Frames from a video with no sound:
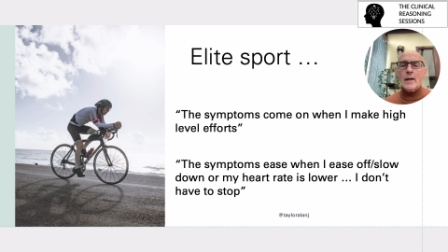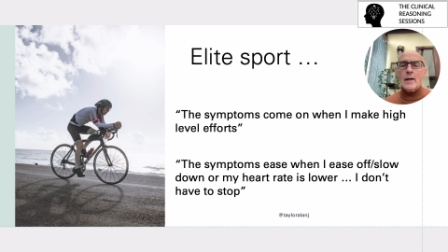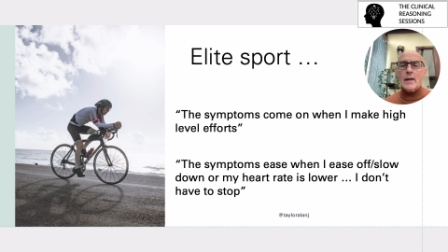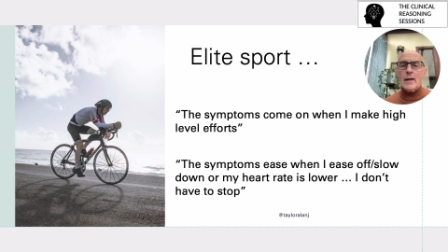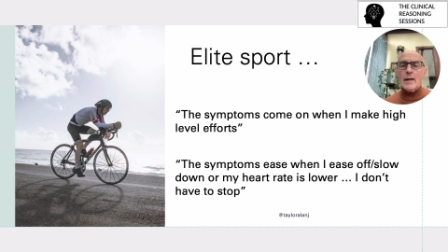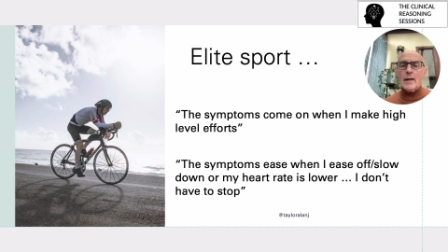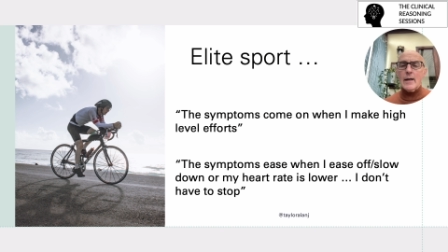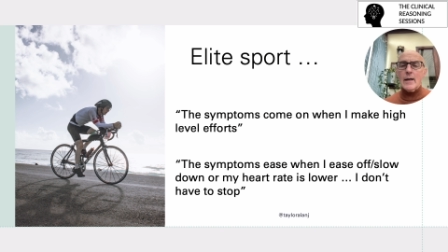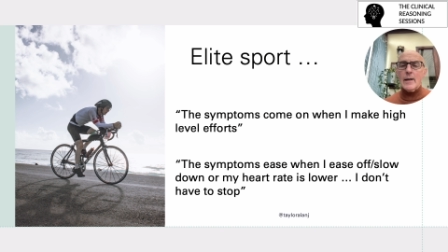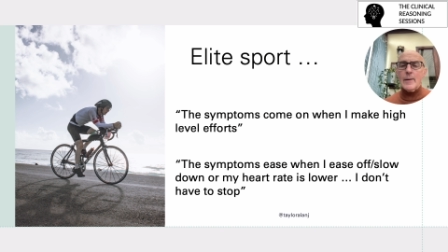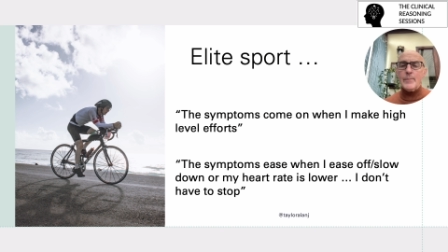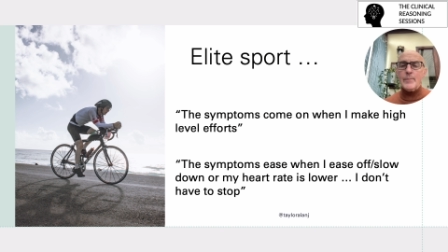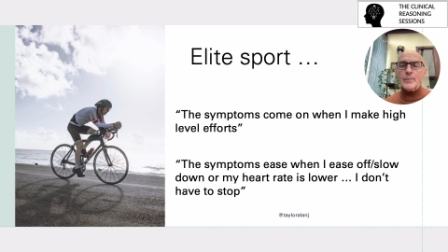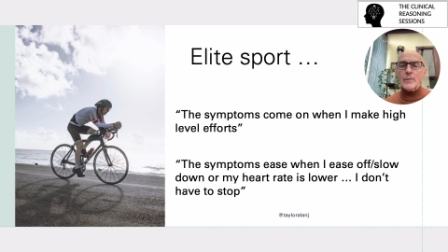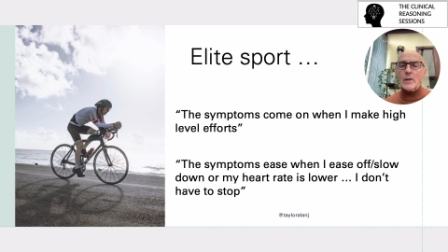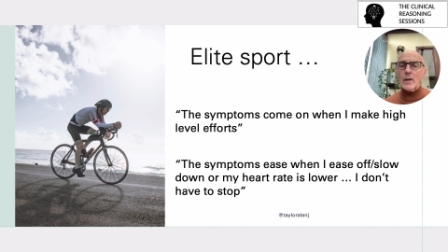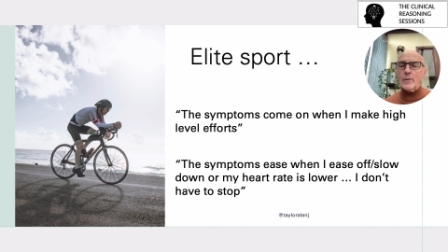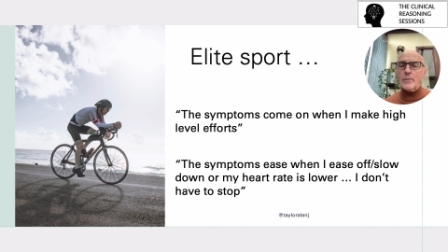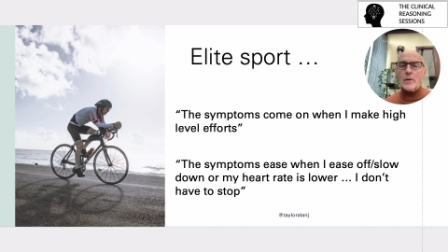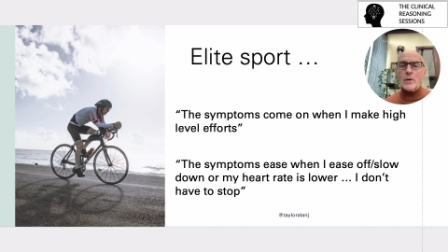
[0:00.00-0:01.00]
Um,
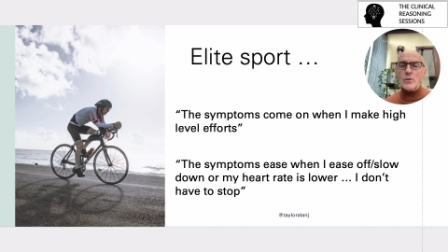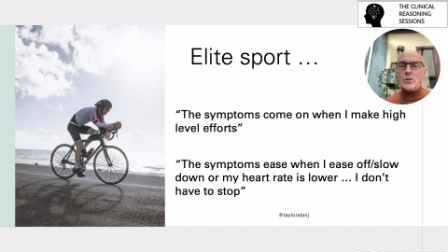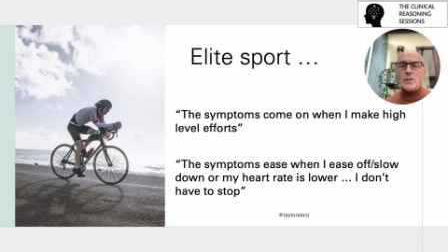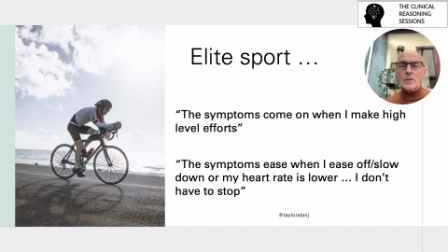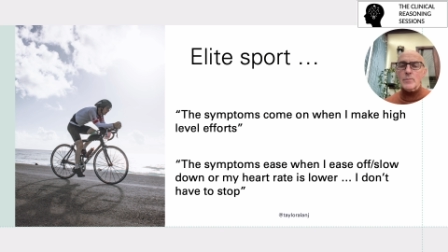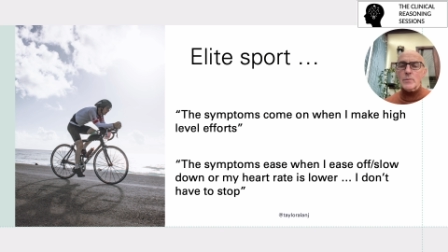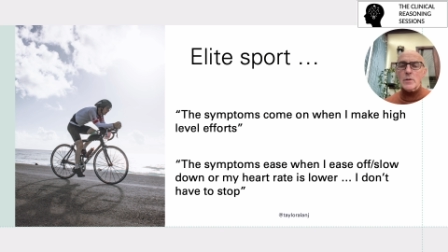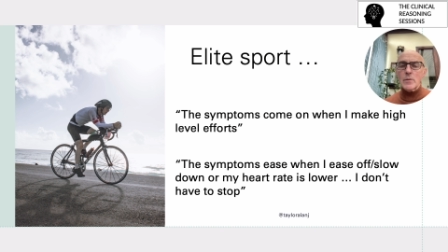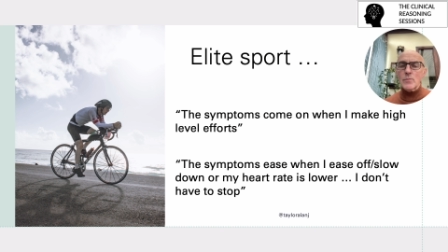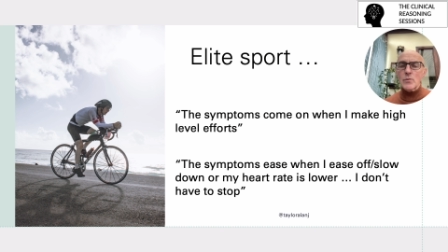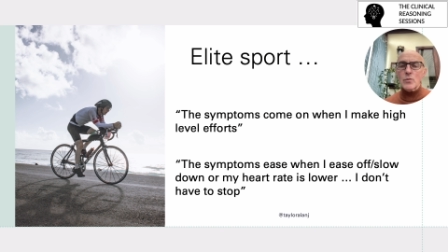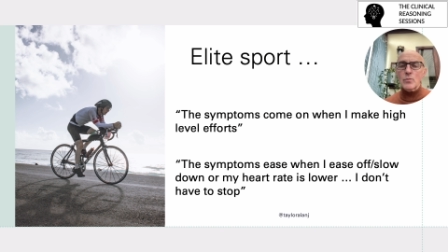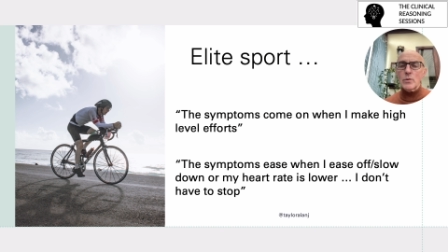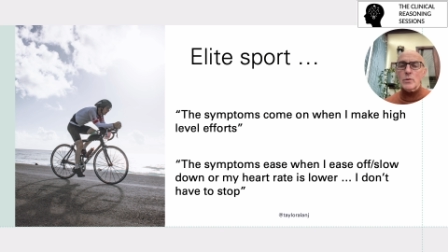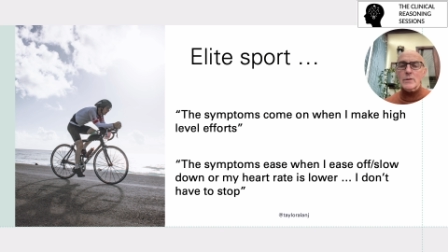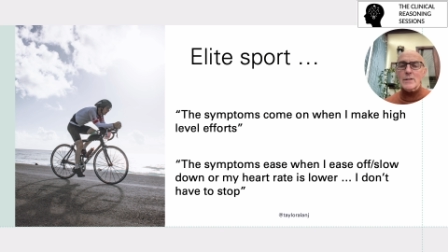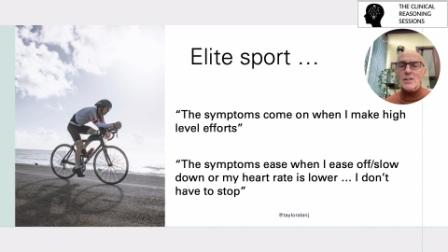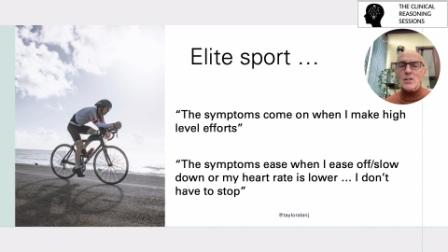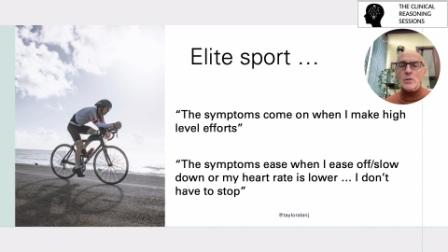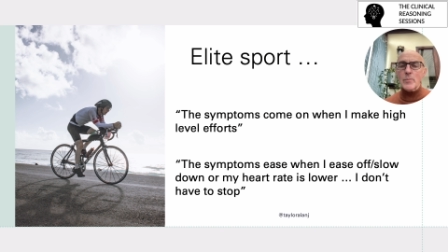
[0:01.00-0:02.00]
and those symptoms will
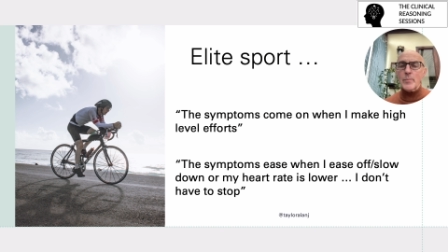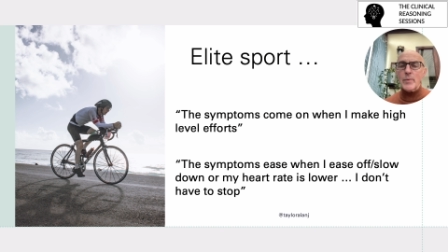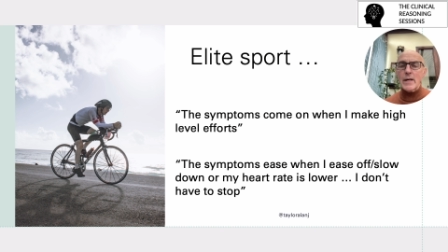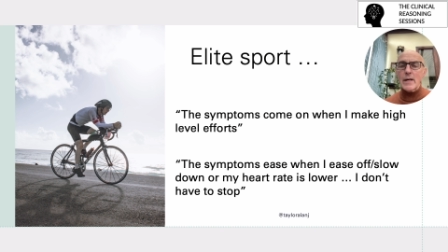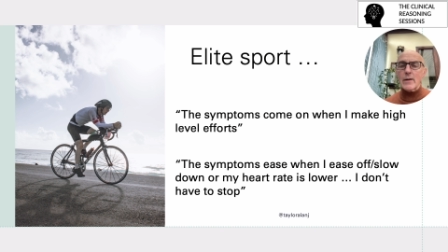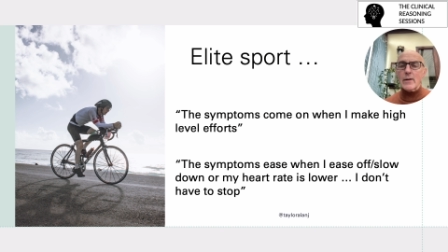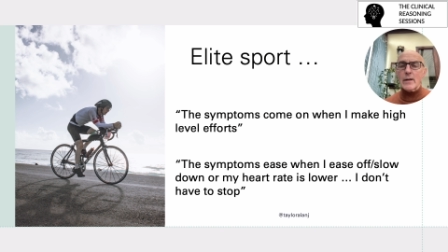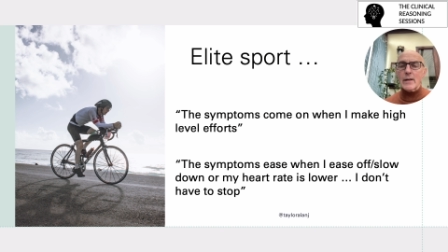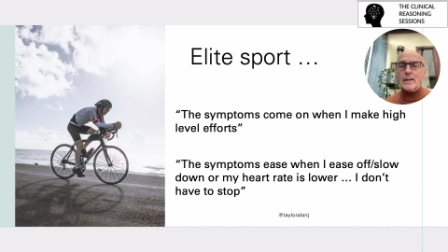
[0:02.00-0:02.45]
disappear,